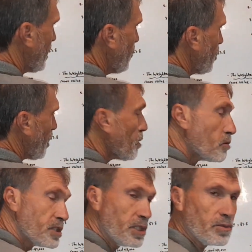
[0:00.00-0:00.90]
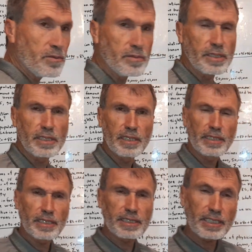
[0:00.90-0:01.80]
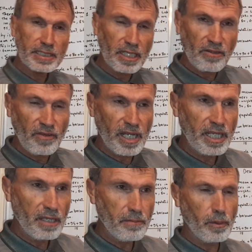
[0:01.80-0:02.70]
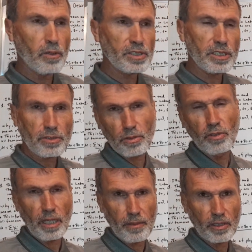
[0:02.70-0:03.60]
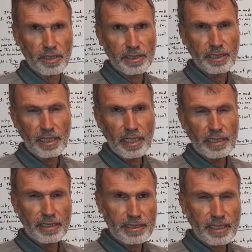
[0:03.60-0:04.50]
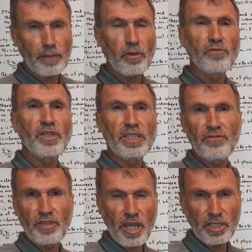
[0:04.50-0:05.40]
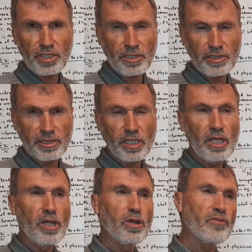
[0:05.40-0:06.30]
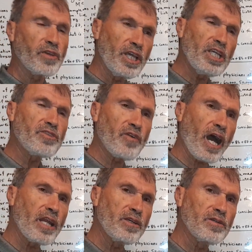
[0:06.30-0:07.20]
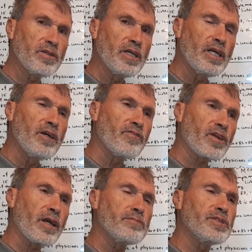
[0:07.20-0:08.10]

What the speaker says: them, you come up with 0. This is a very important rule about this. The sum of the deviations of each value from